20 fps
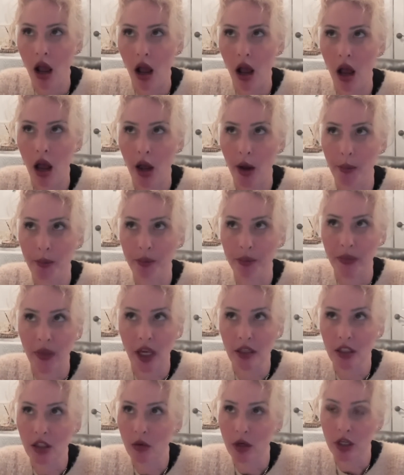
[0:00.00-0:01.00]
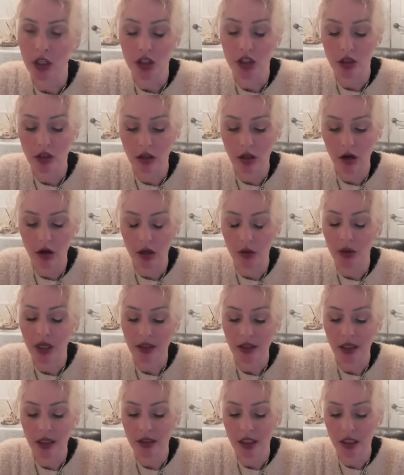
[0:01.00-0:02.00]
I don't want to sugarcoat it. When I
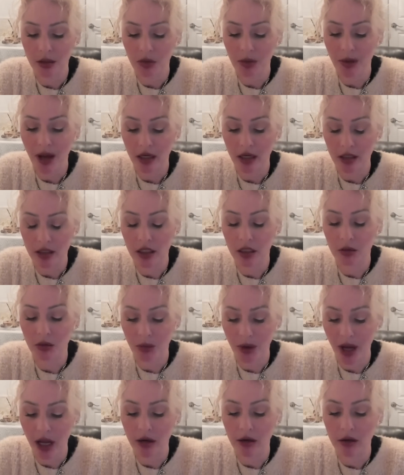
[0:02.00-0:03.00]
say it's going to be bad, it's going to be bad.